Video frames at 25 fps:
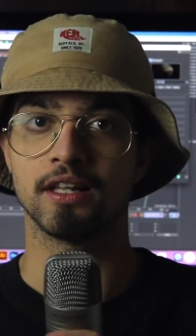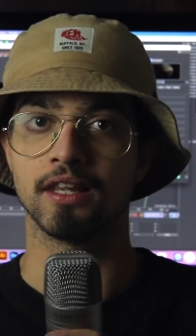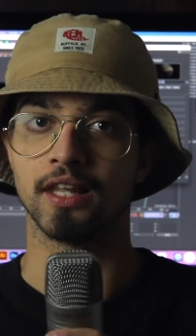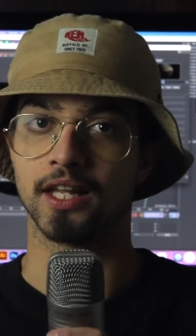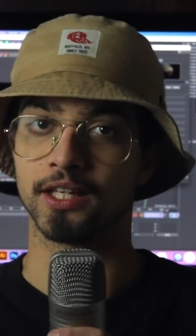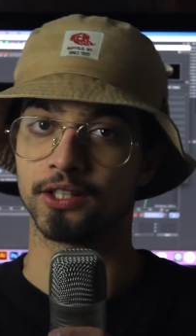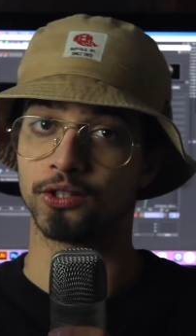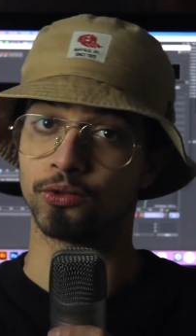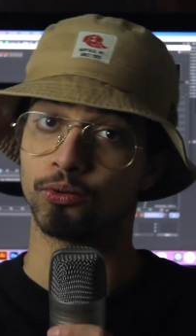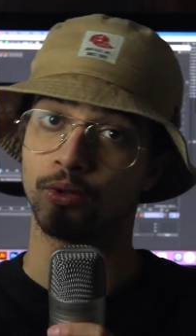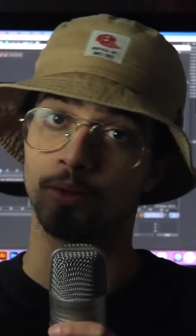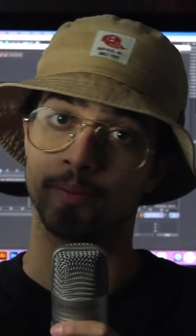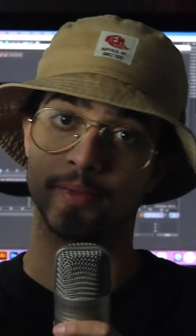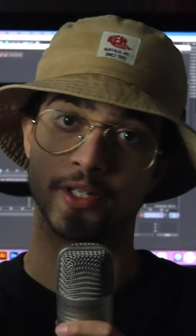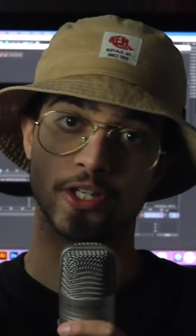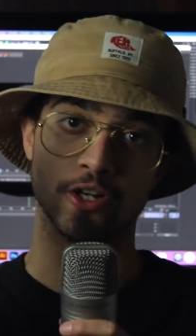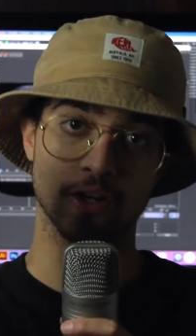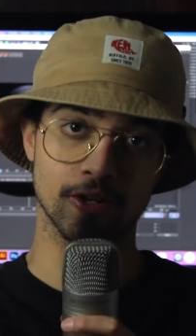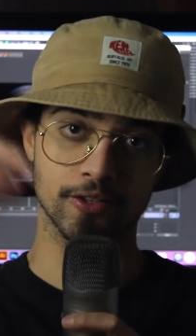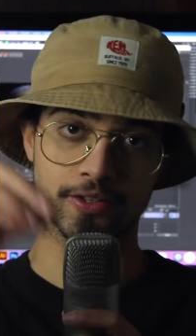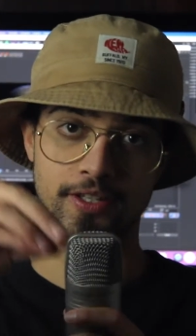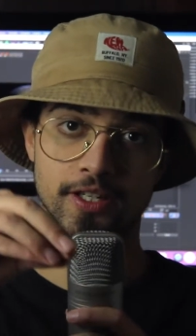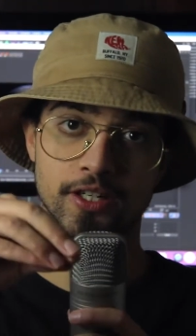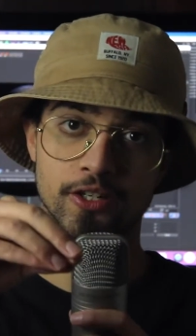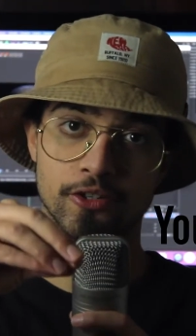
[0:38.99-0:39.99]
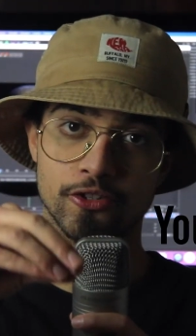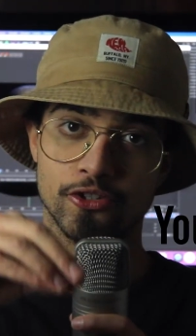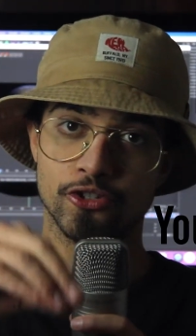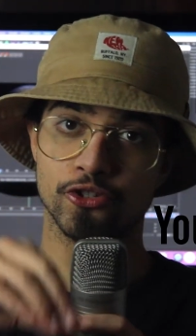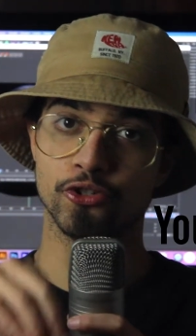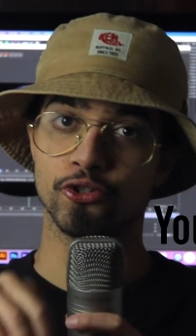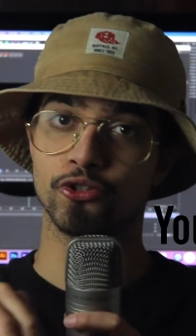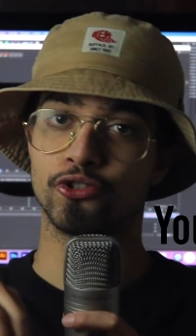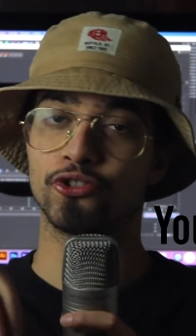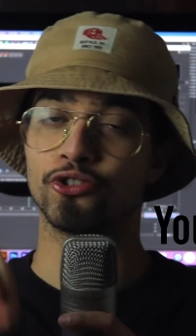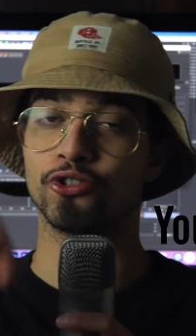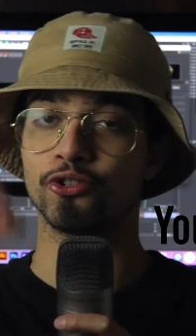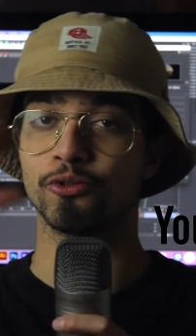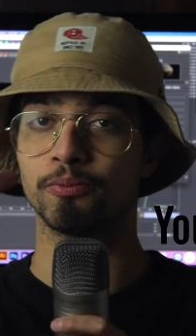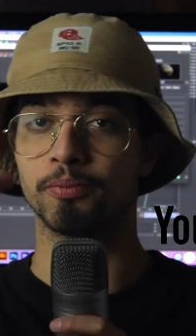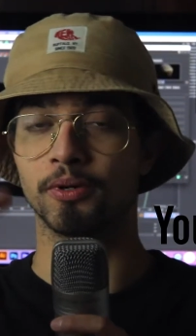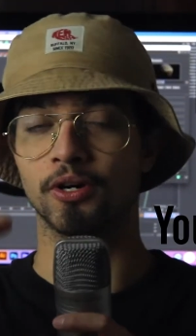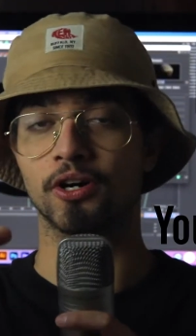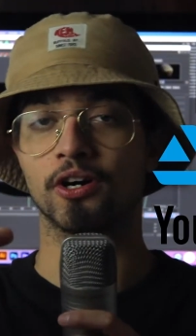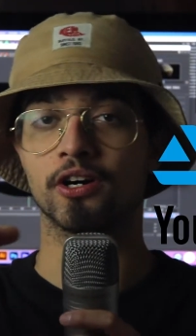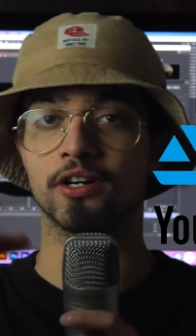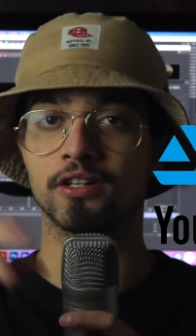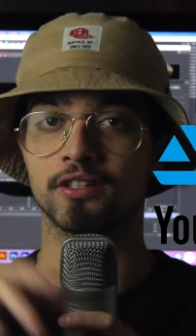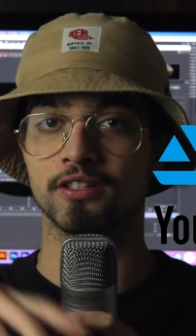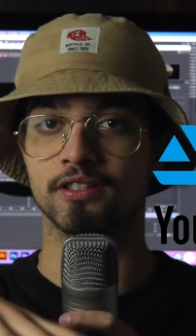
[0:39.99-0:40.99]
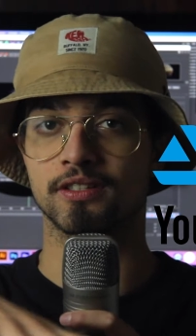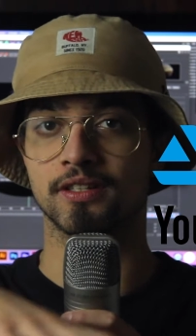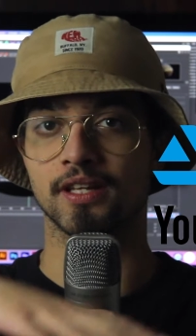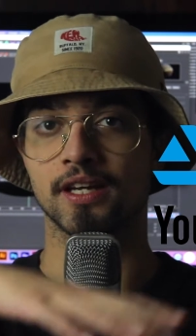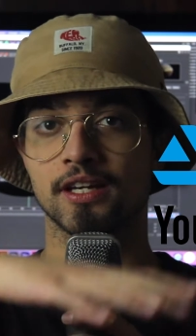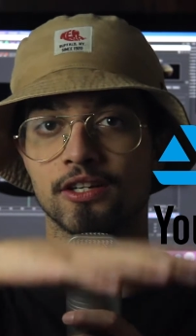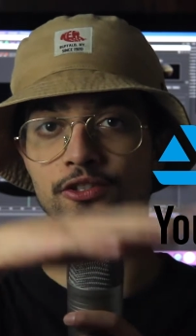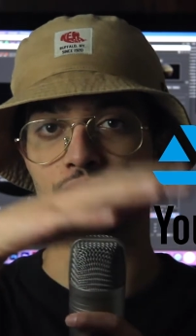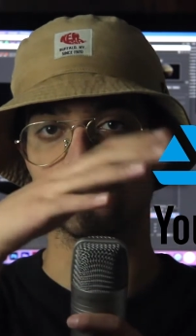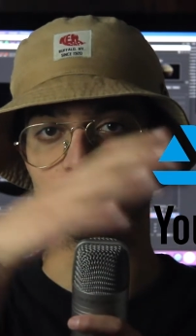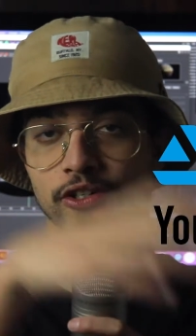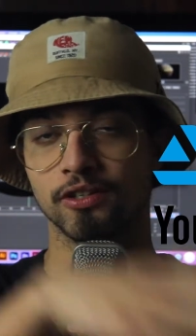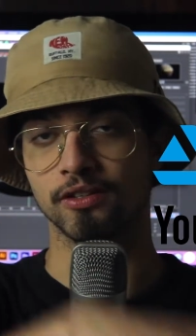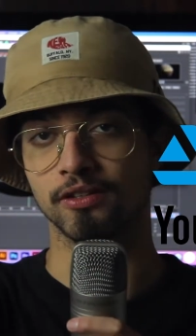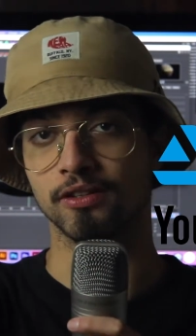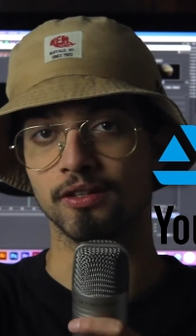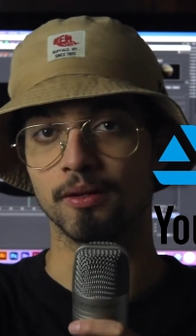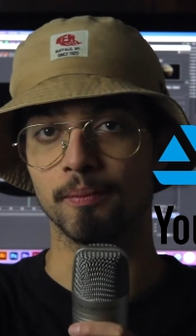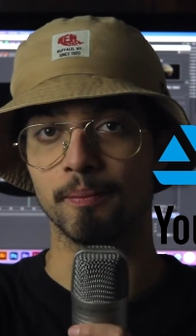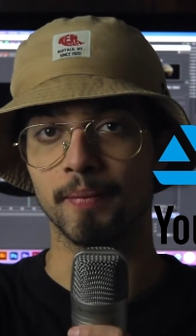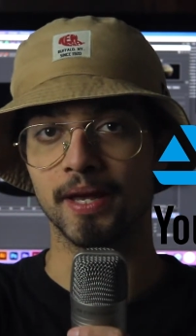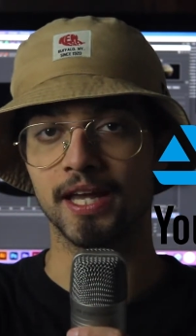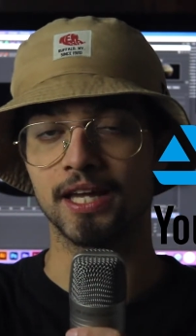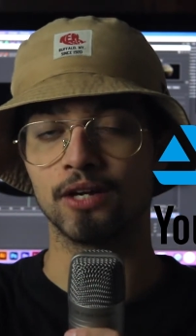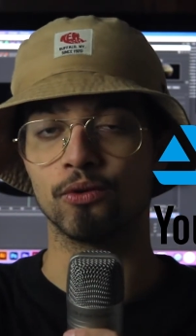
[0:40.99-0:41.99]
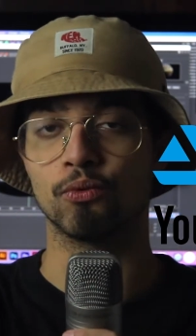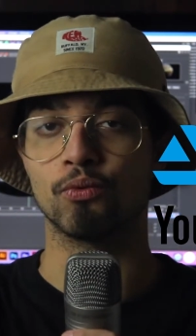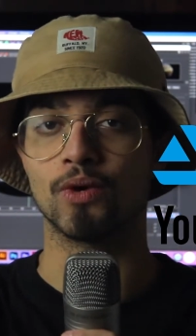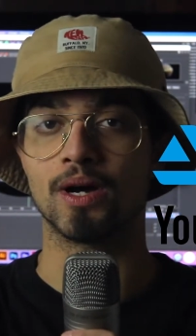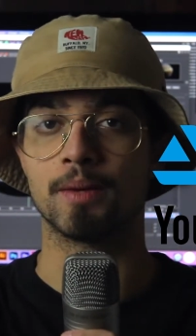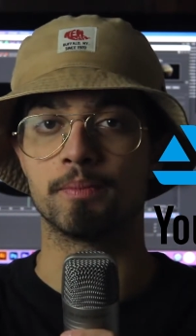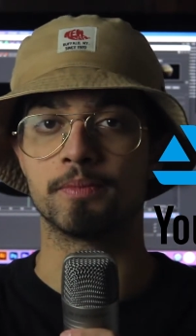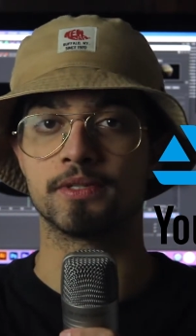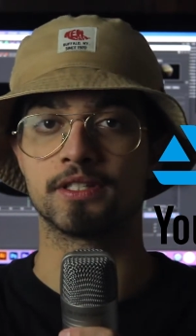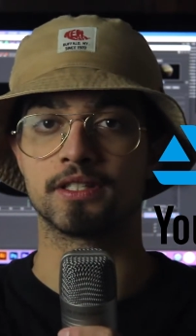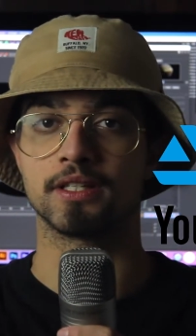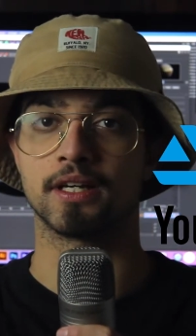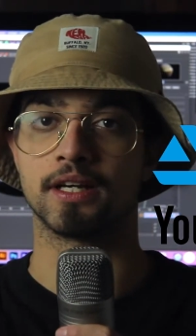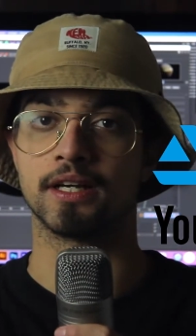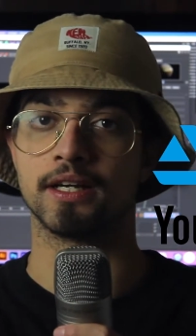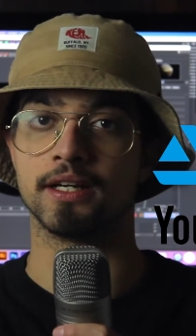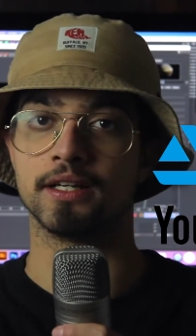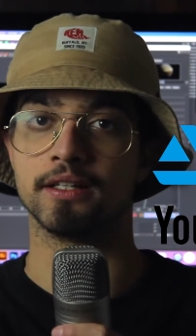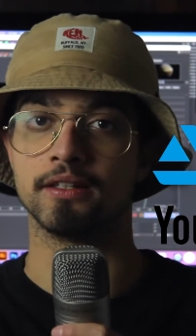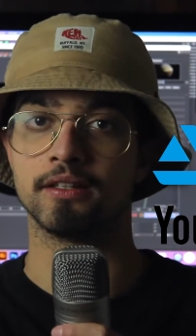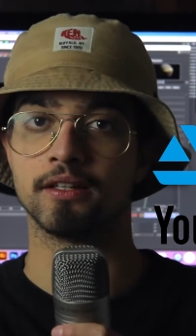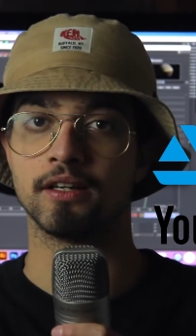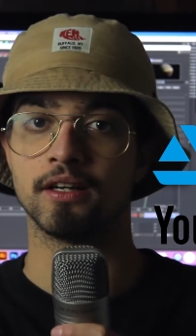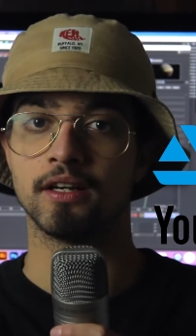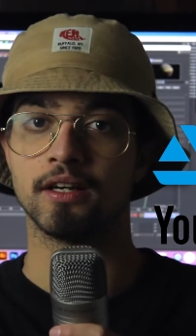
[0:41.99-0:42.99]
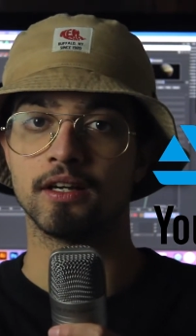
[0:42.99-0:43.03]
Like there will be content on YouTube, Artstation, the main website,